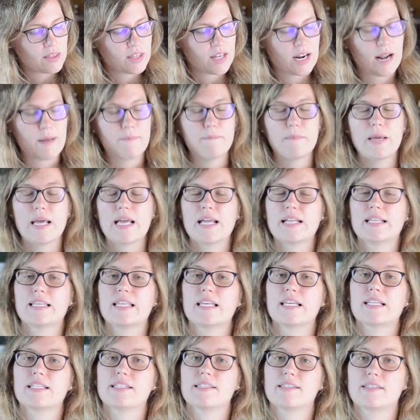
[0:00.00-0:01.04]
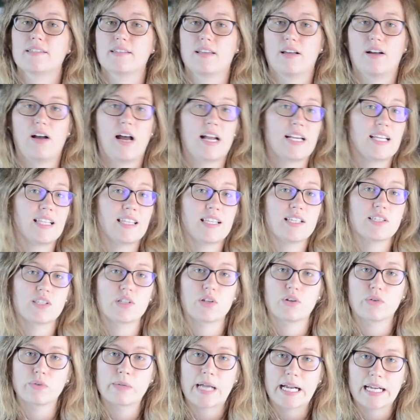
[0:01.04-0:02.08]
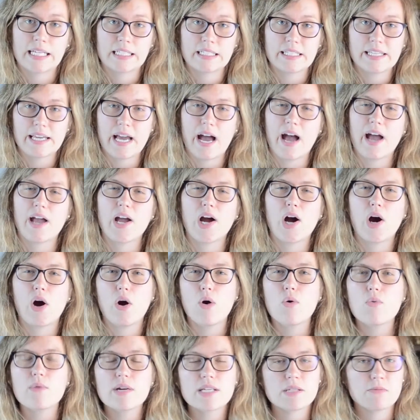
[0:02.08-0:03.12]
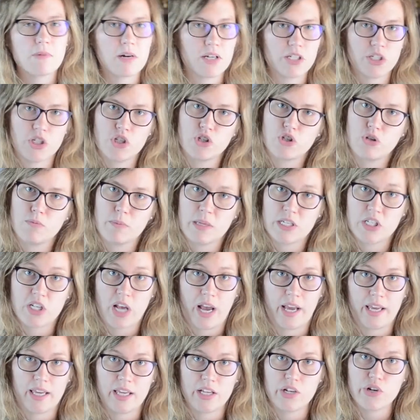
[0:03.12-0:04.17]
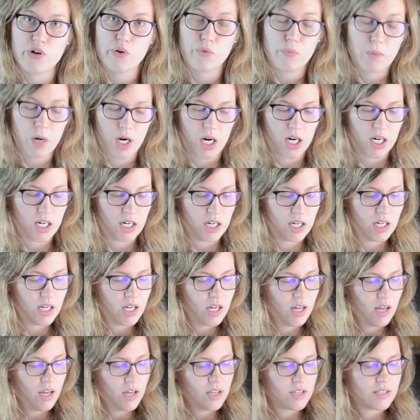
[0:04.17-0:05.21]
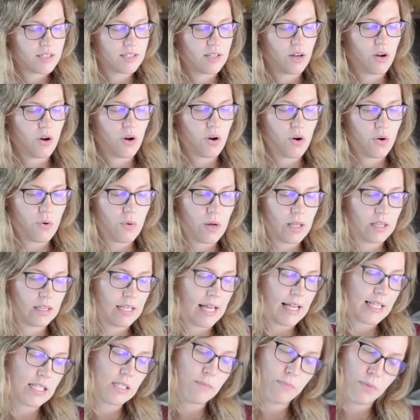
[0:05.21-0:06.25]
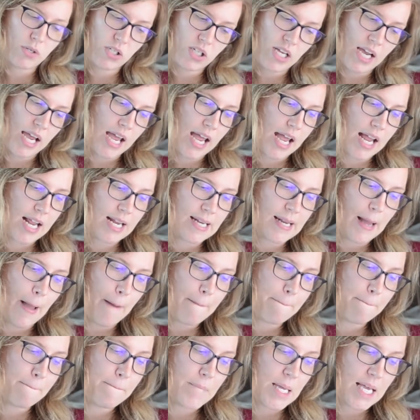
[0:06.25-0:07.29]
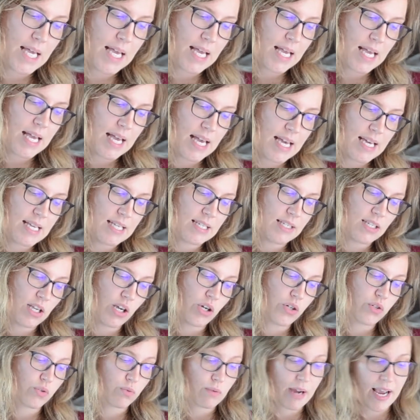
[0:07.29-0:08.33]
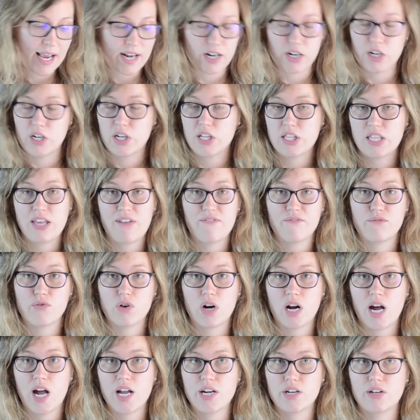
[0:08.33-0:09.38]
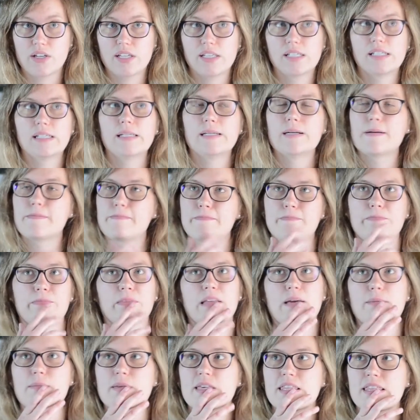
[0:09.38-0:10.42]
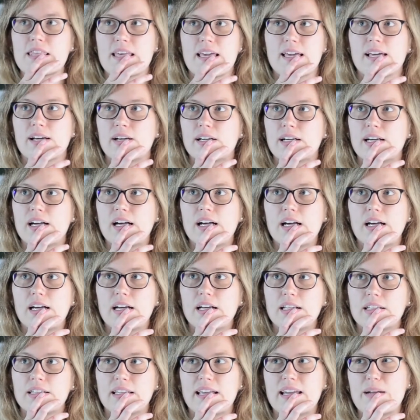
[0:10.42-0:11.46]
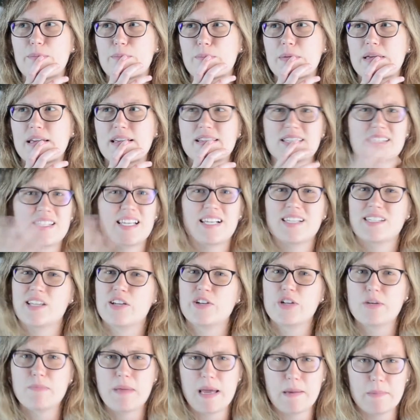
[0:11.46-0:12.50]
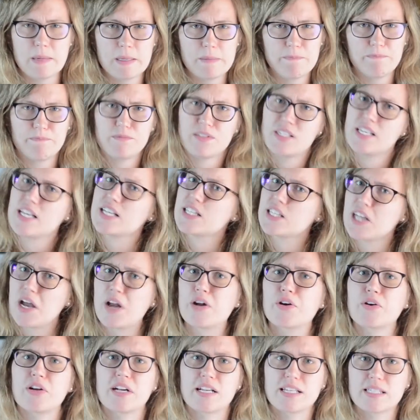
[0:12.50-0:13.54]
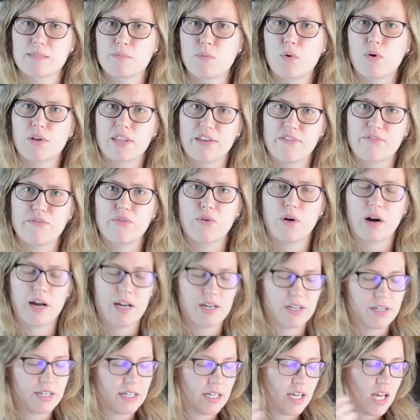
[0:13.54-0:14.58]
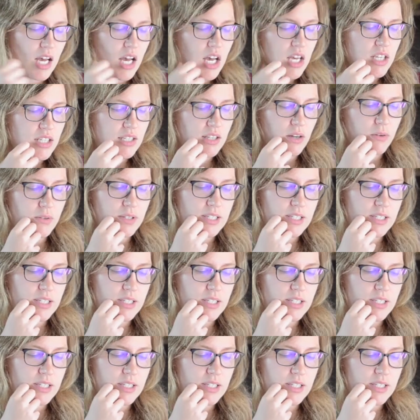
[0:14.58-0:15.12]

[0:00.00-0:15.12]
that I did this correctly? I always want you to be checking your work. So let's pretend B is greater than 400. Let me think. Let it be 600 maybe? 600 is more than 400. So